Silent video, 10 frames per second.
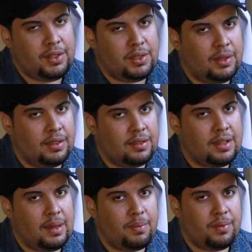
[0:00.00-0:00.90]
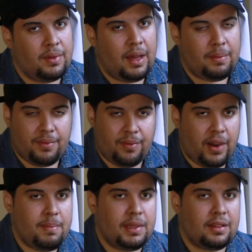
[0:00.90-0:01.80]
I shoot it the same, I
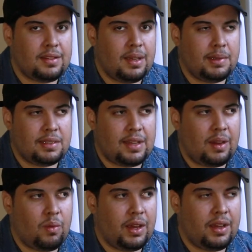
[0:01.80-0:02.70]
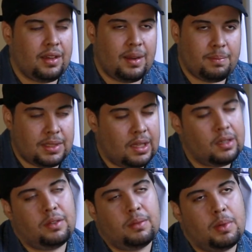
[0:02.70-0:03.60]
frame it the same exact way, and I'm
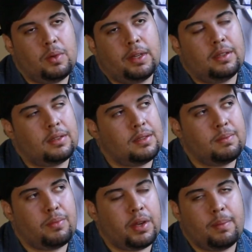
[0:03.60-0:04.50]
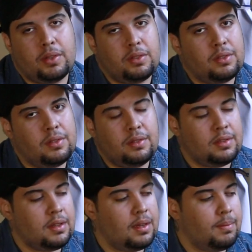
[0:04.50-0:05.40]
telling you the bokeh looks pretty much
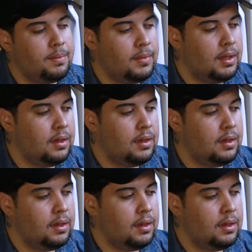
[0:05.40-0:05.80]
the same.